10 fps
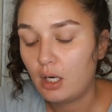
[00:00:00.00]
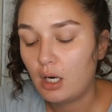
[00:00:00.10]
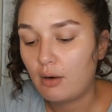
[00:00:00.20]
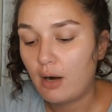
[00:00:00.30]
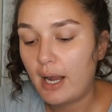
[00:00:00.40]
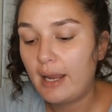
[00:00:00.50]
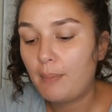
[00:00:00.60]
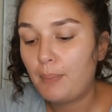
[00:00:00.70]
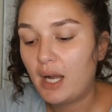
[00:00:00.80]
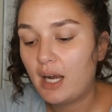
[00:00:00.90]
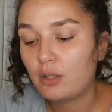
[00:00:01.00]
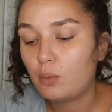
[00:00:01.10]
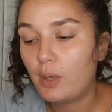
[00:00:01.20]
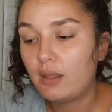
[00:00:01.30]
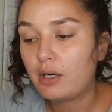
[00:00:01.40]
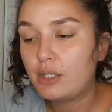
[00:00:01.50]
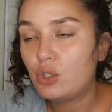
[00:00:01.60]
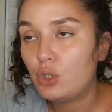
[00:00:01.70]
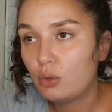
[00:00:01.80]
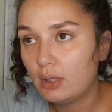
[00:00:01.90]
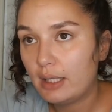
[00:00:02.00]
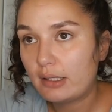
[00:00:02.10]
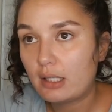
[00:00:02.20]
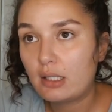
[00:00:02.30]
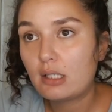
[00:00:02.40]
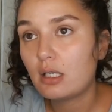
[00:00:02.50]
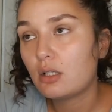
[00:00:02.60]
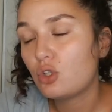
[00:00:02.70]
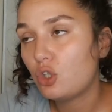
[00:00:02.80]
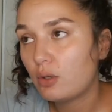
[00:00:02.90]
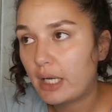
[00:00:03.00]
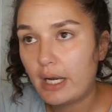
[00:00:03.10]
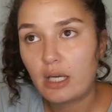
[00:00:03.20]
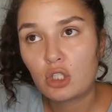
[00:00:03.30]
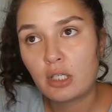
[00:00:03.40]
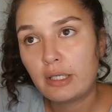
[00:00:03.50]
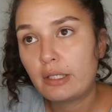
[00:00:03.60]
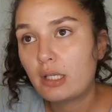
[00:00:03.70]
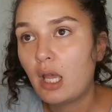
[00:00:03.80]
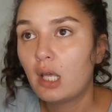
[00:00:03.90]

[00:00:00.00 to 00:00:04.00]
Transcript: right? A path where there are new lessons, there's new connections,